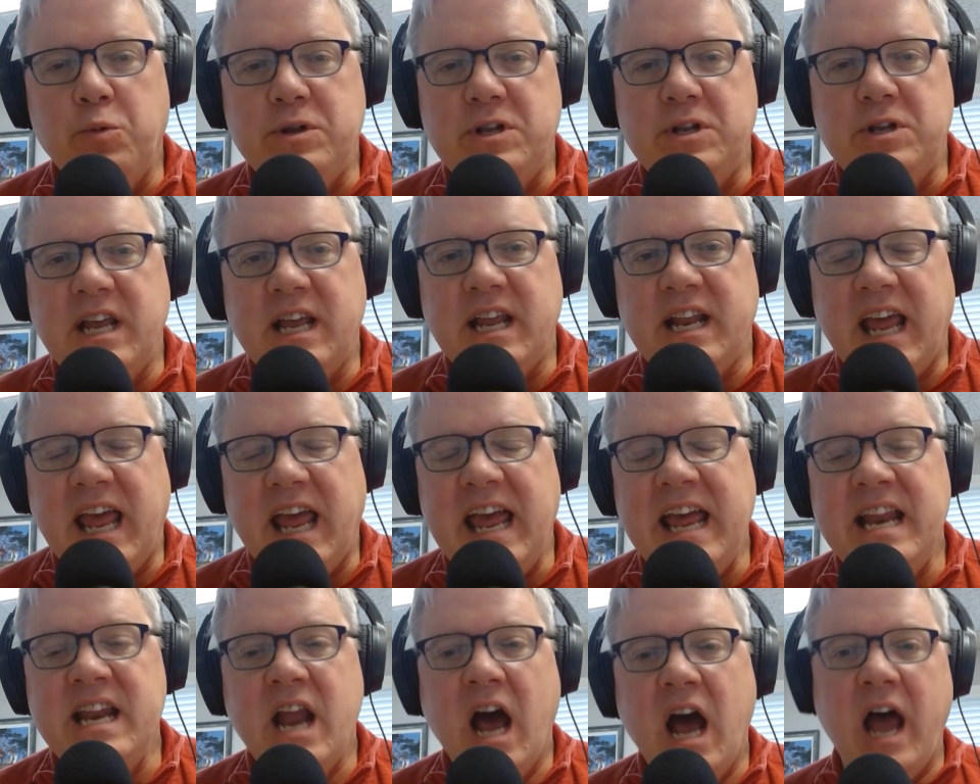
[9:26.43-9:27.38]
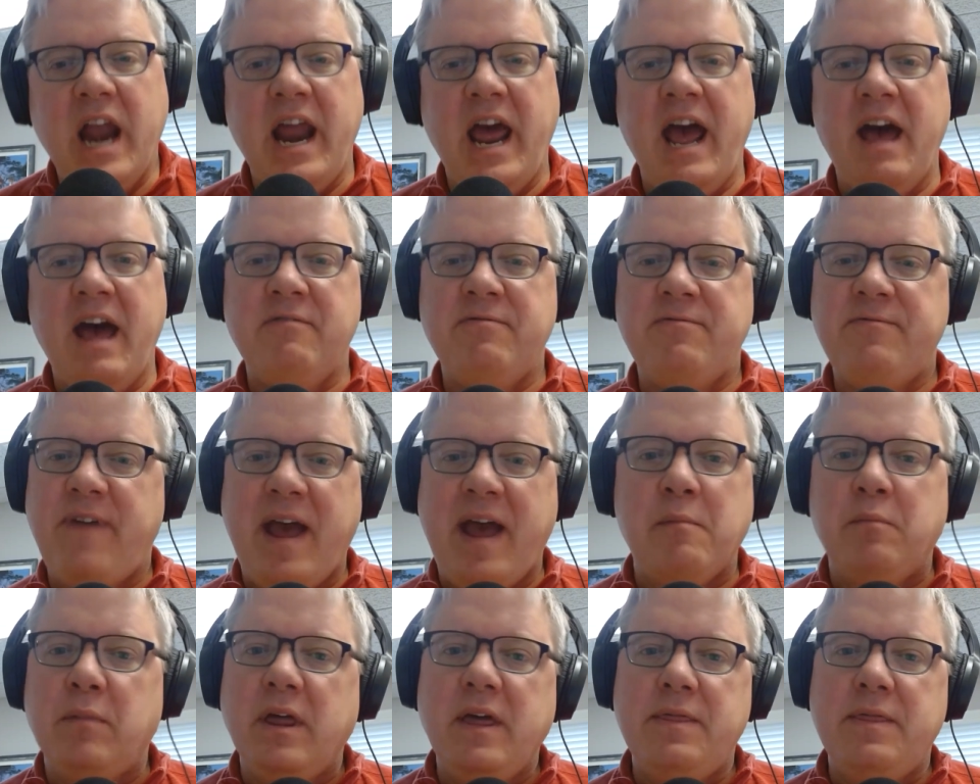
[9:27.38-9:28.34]
Did he not have
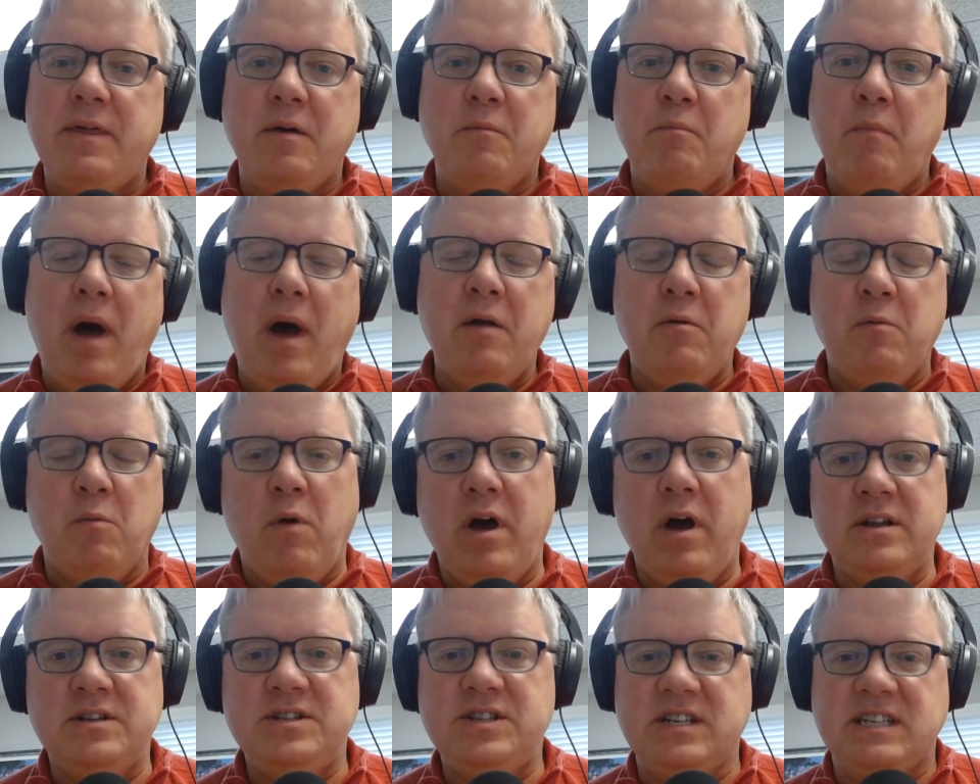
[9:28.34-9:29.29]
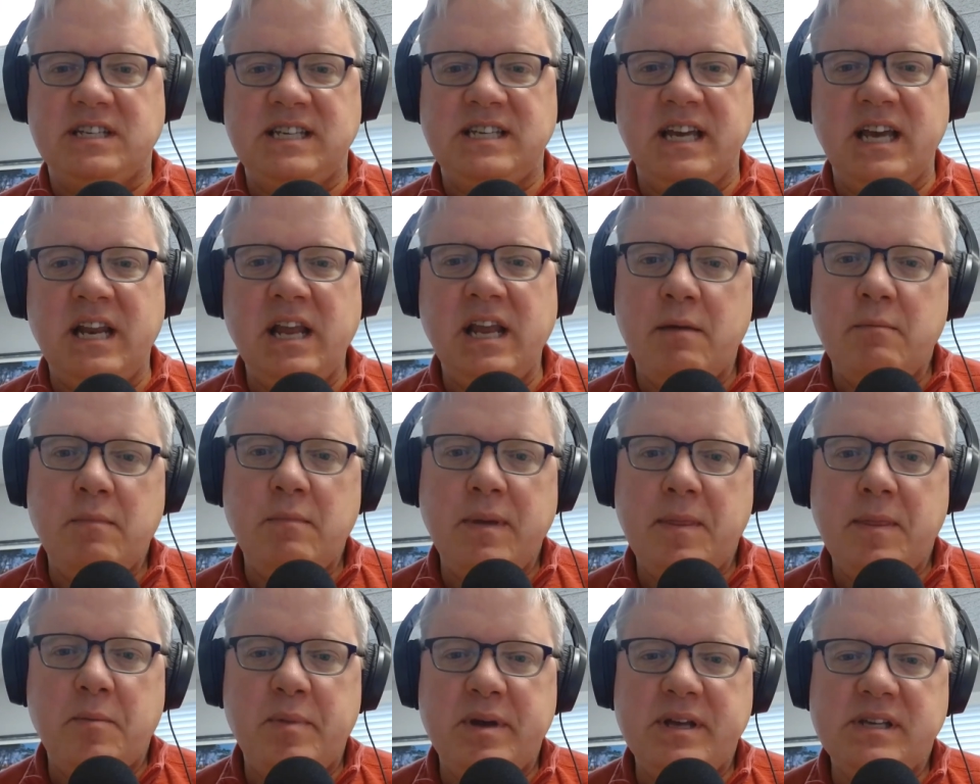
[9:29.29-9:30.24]
family that might want to succeed him
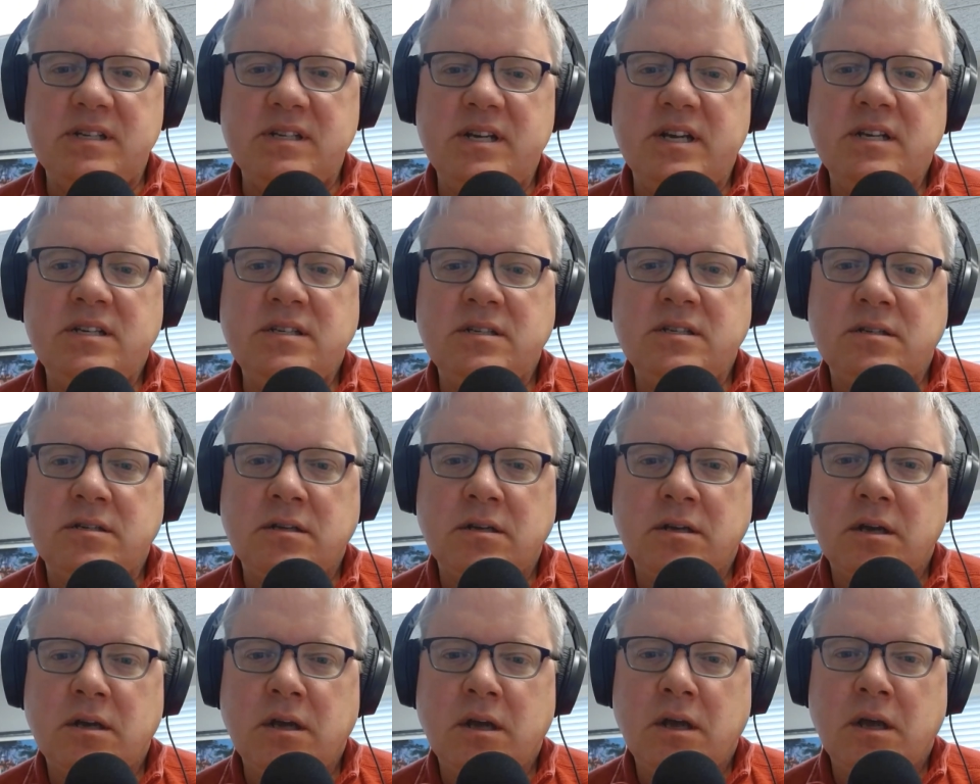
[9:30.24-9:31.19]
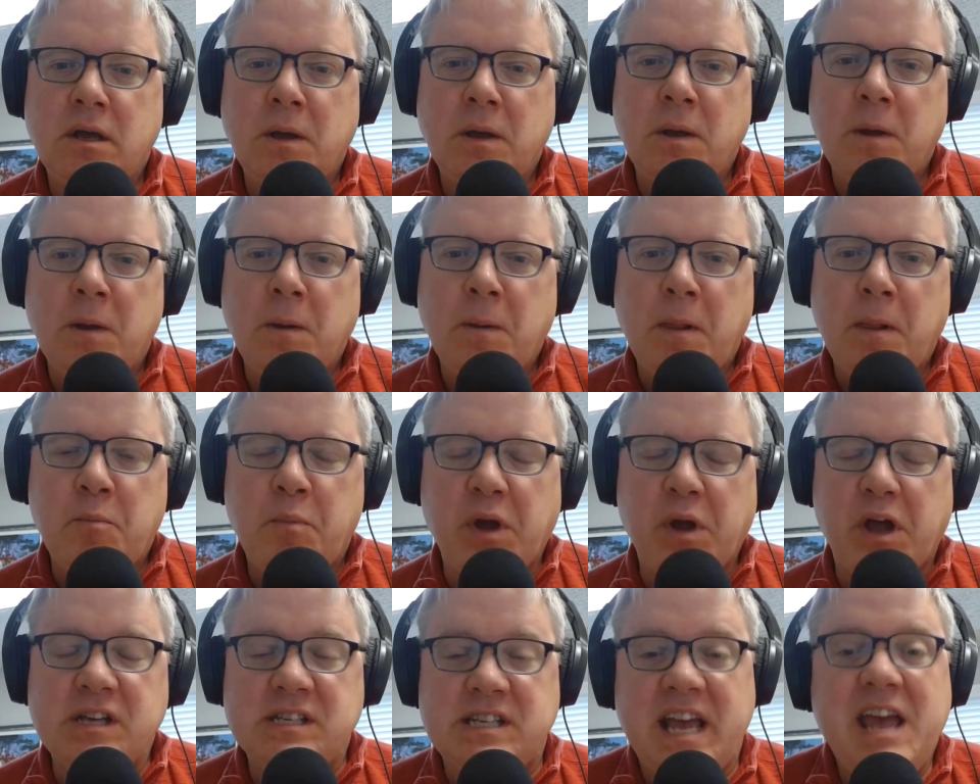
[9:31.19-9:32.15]
in the business?
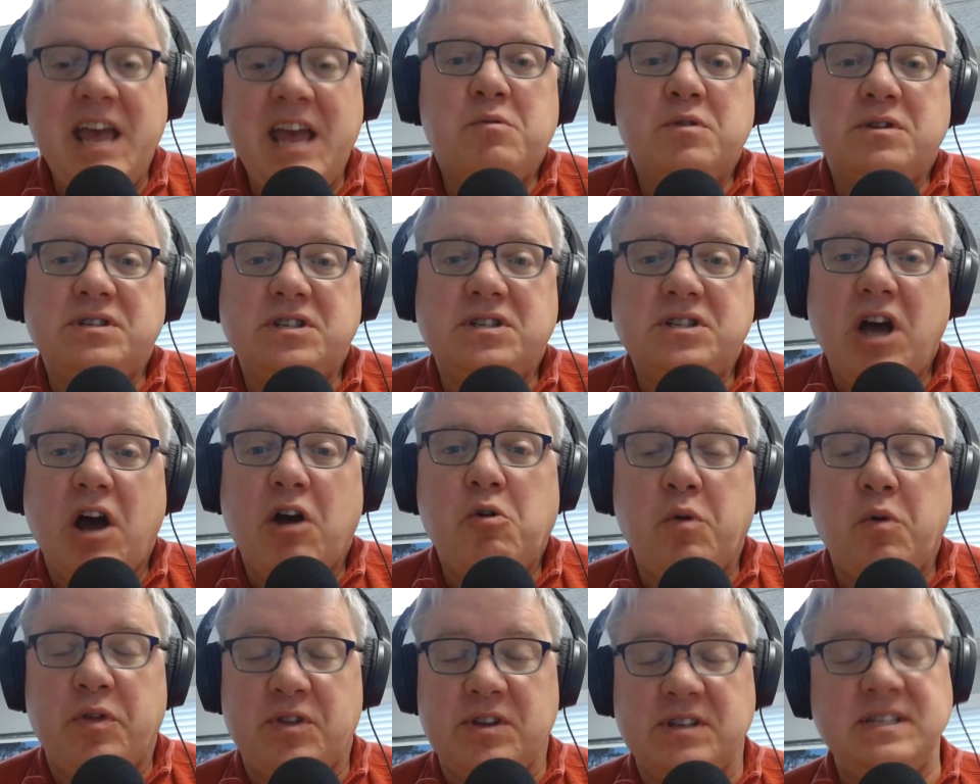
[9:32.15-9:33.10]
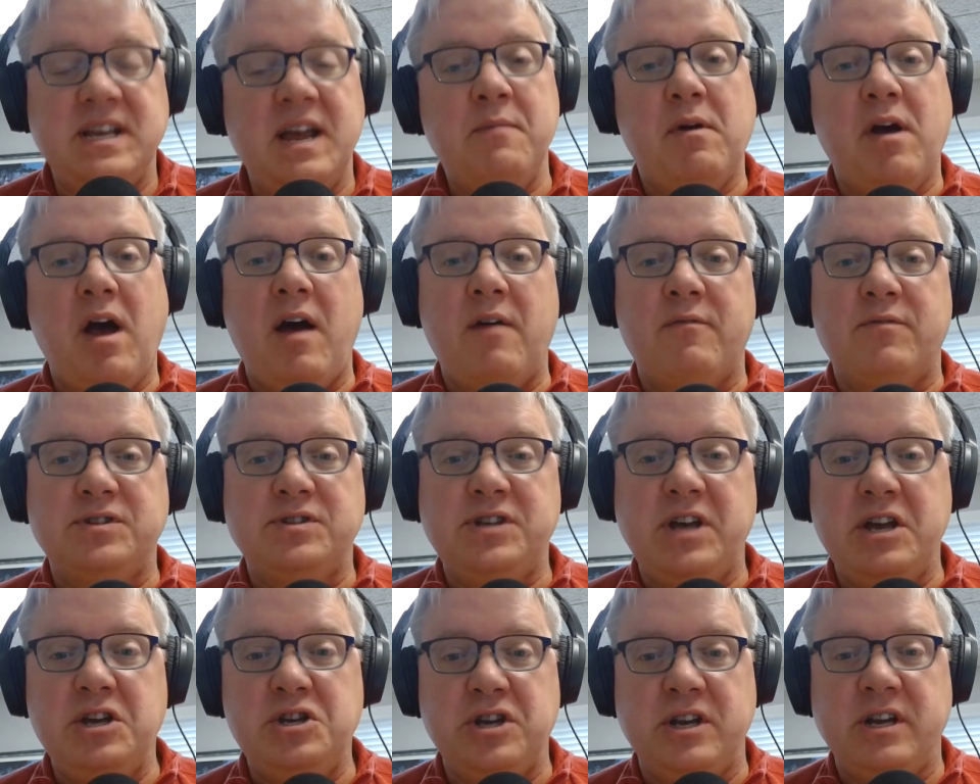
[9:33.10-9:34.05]
Because he was stuck with the same
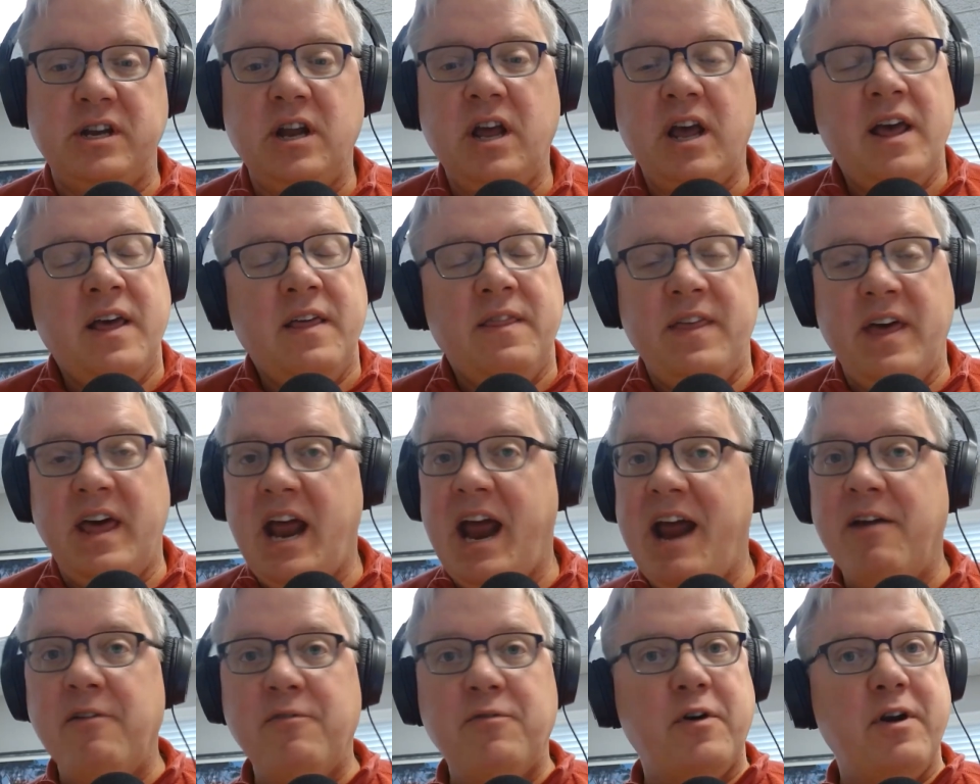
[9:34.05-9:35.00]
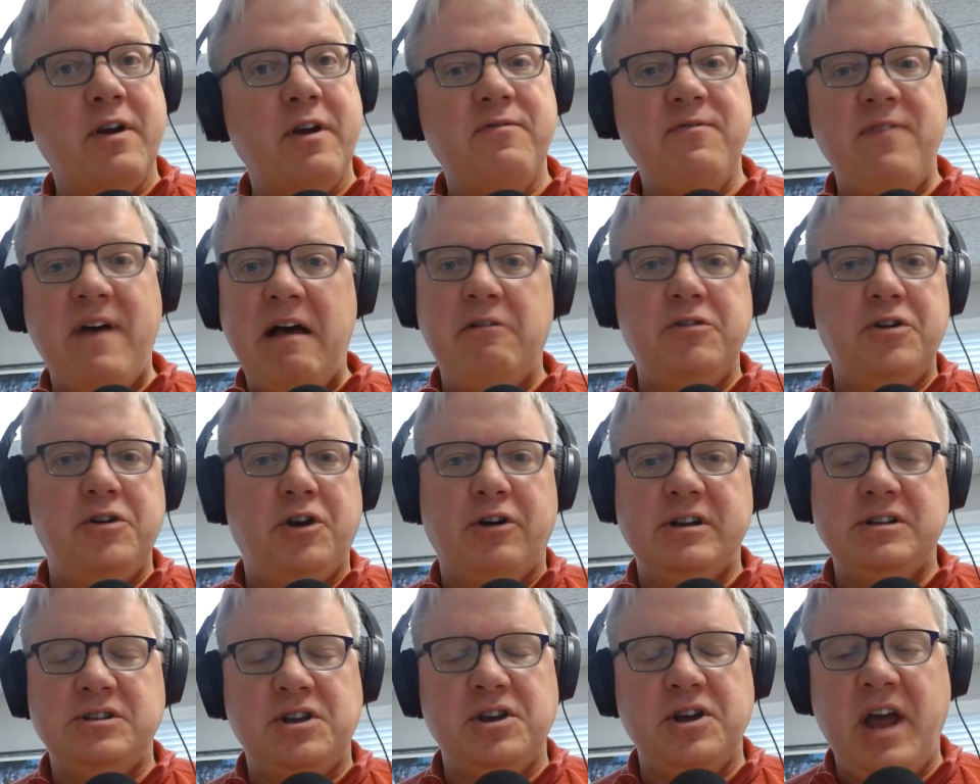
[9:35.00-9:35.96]
conversation that every founder
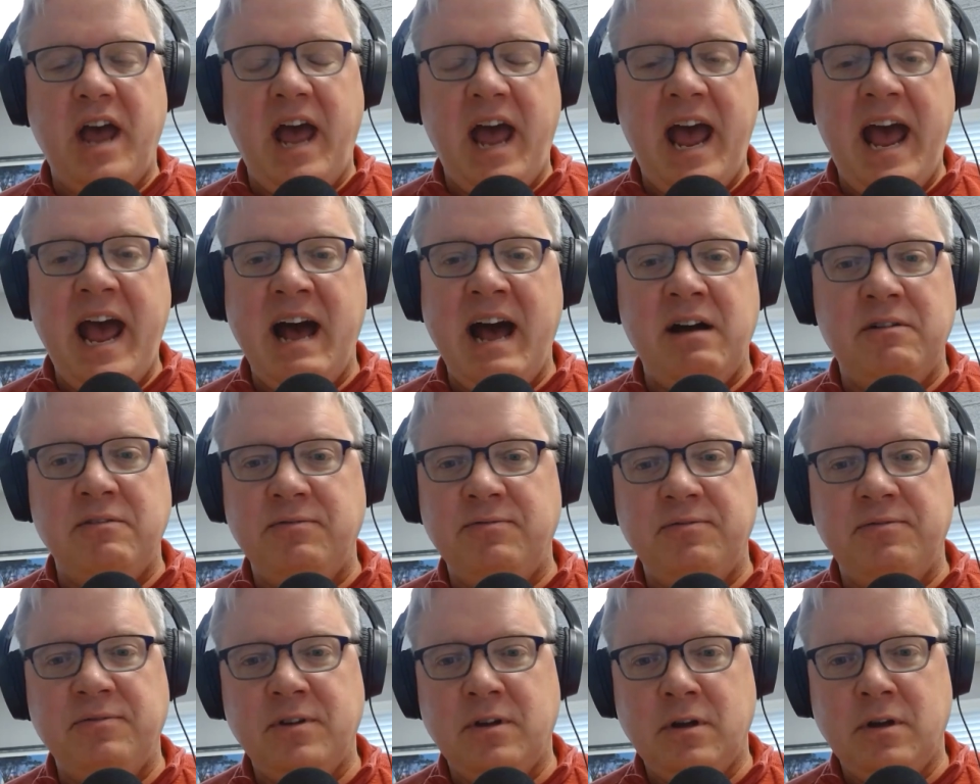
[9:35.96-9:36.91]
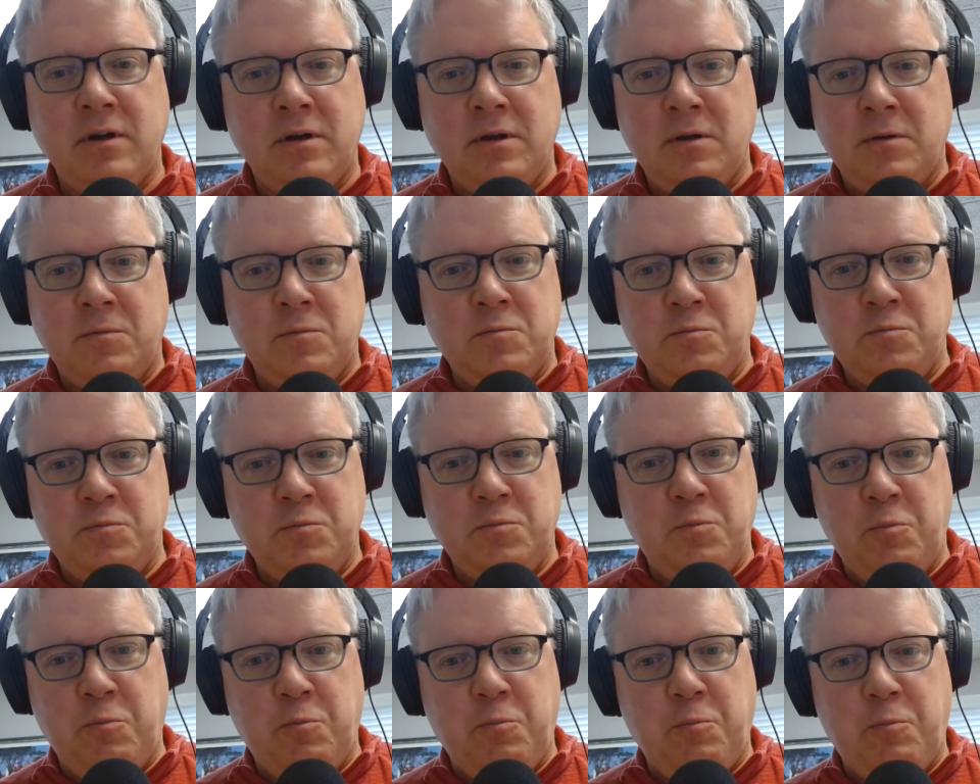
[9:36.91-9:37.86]
is going to have
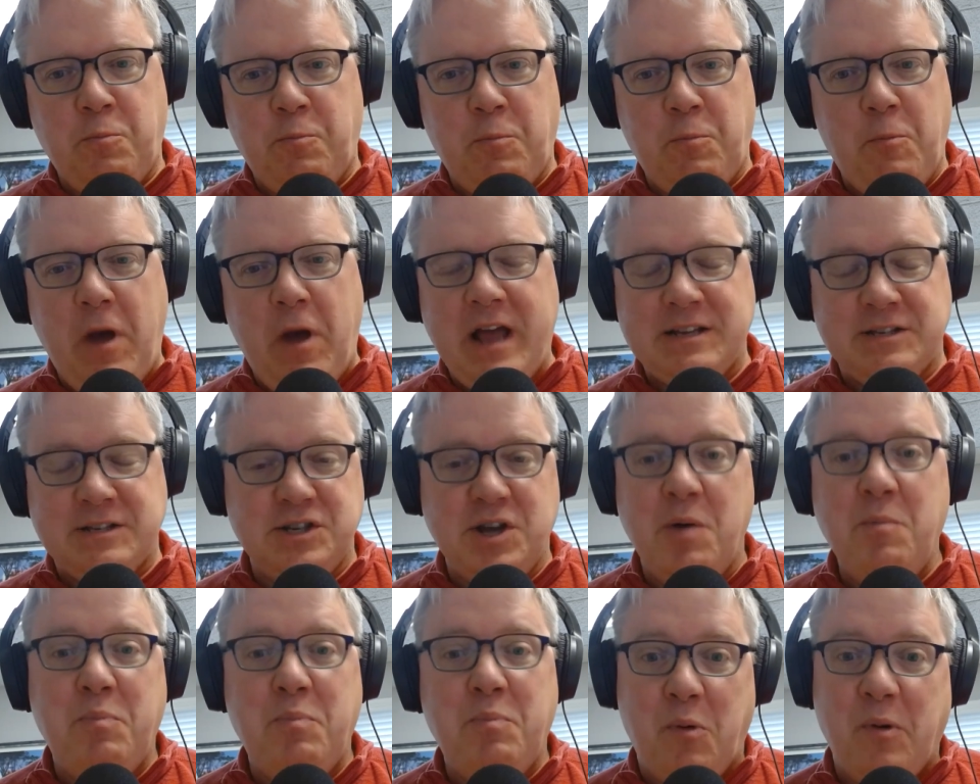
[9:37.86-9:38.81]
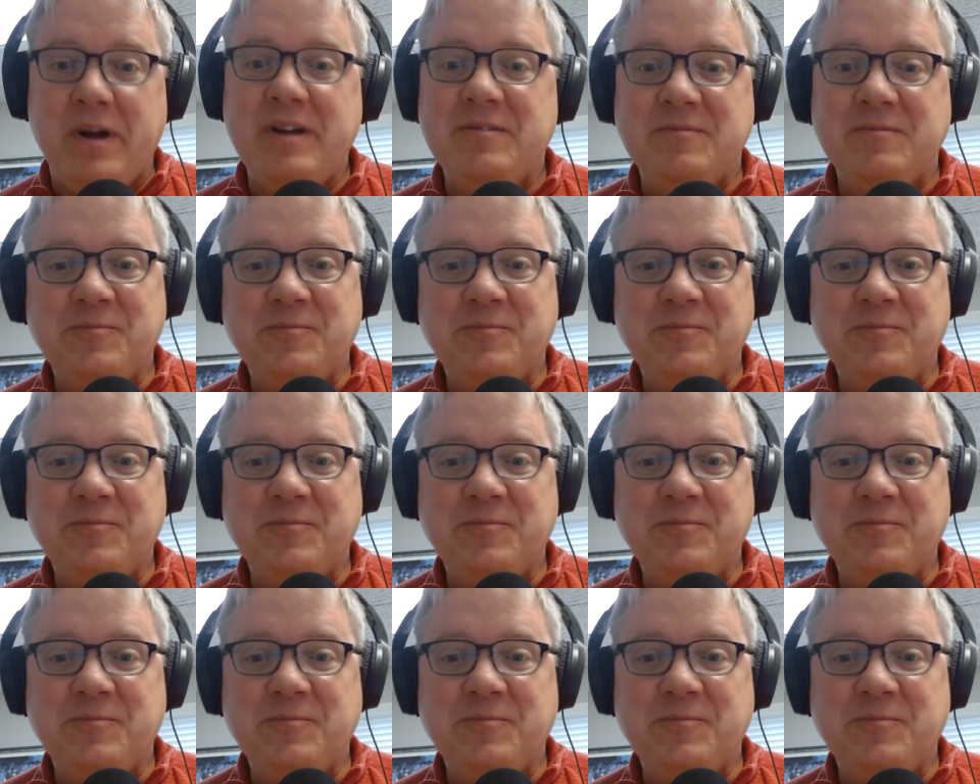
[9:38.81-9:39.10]
at some point.